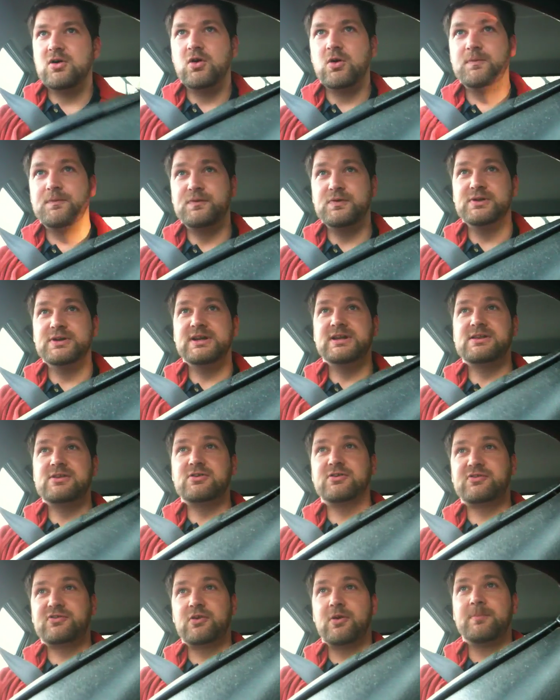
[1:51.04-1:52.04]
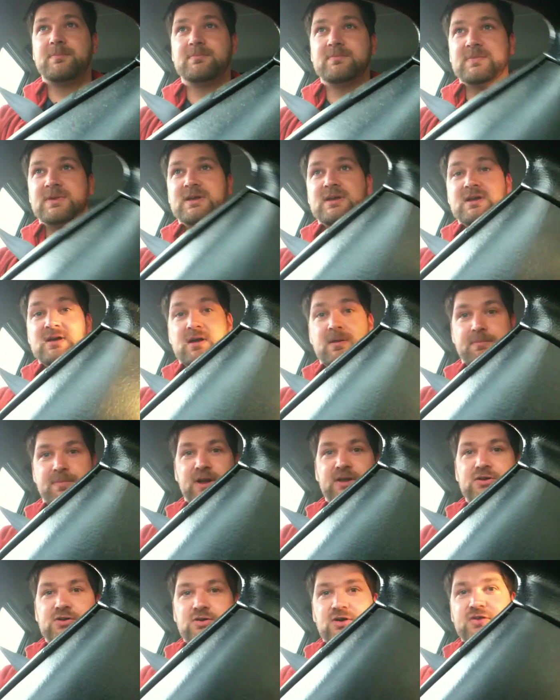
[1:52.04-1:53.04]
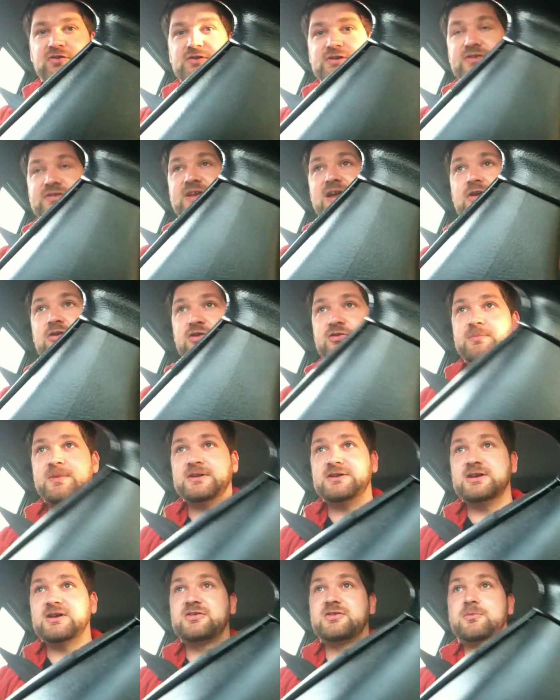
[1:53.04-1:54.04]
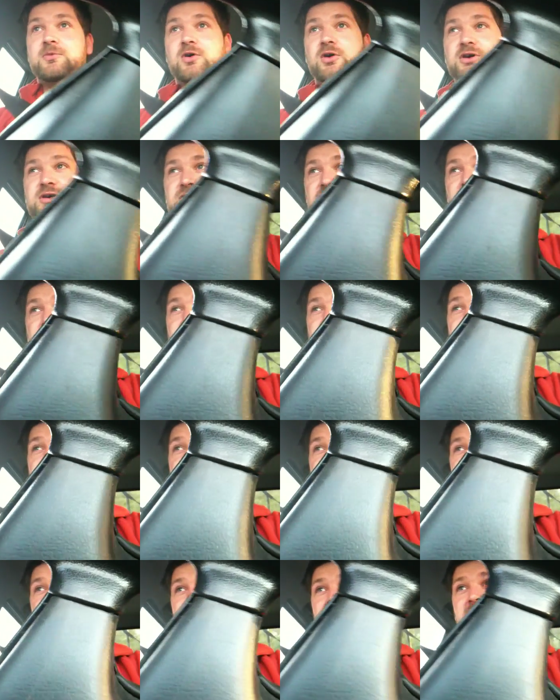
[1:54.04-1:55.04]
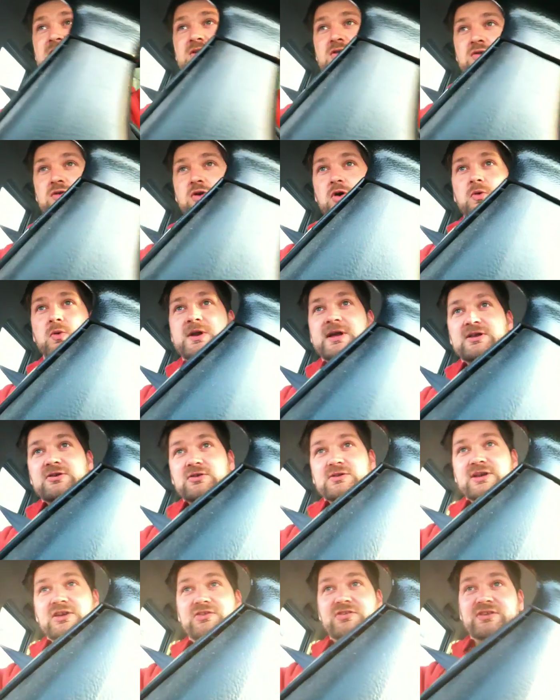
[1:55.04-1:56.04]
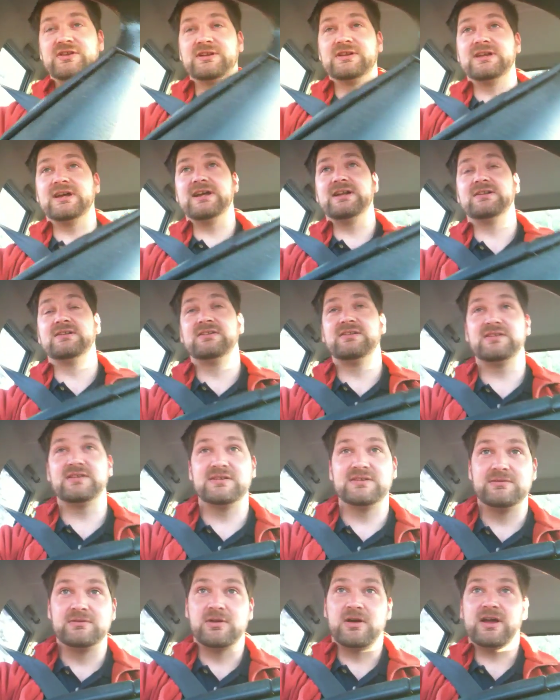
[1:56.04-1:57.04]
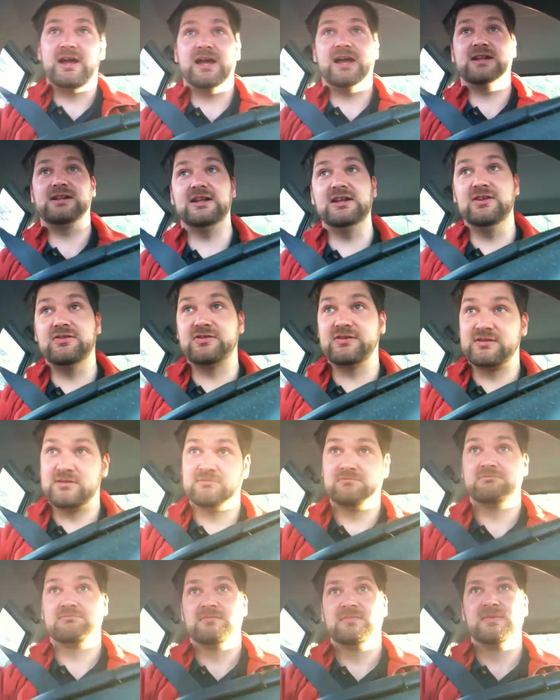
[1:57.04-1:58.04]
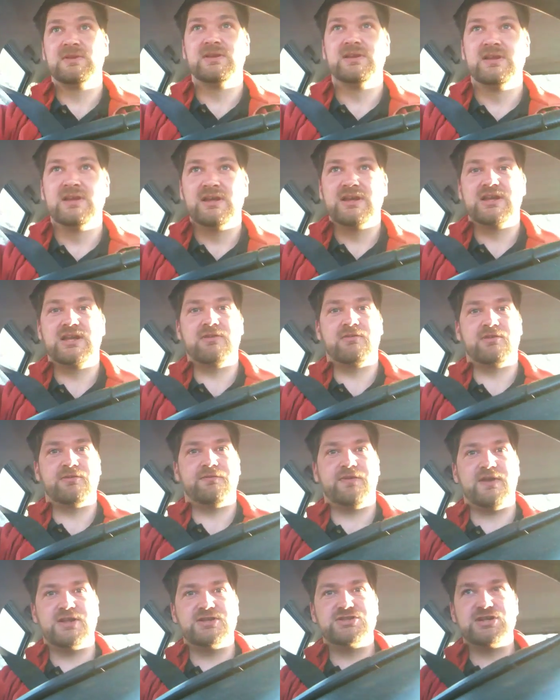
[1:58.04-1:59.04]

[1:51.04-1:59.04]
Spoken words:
hopefully there is some Pentecostals, charismatics among you who are willing to listen and at least give it a fair